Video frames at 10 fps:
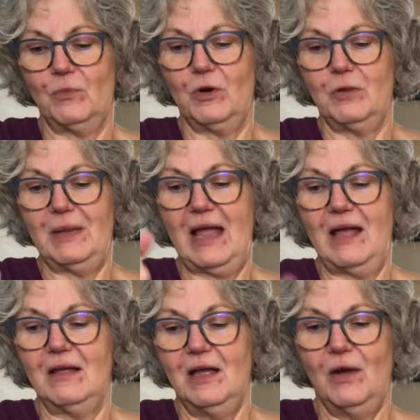we're going to be,
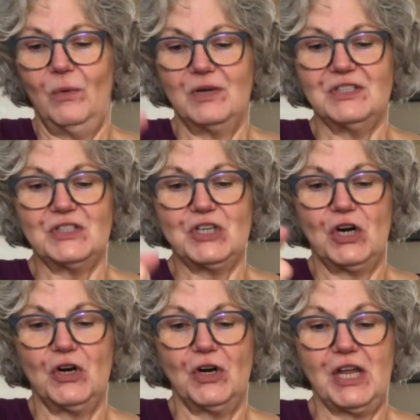where's the
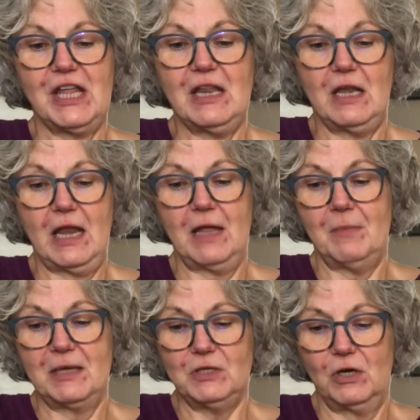turkey? And
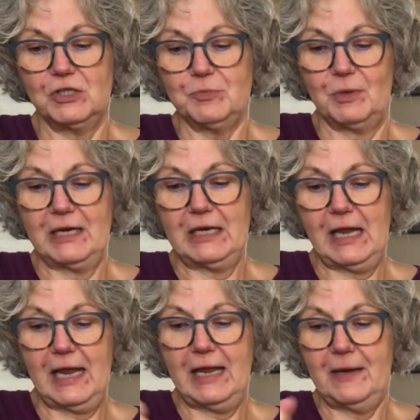my daughter's bringing a
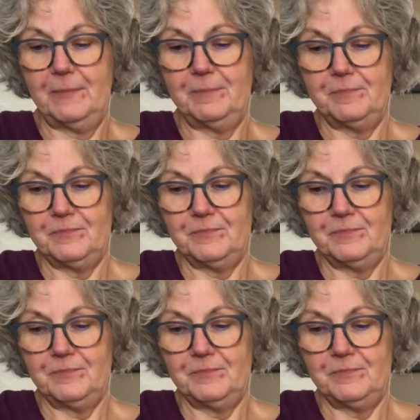ham.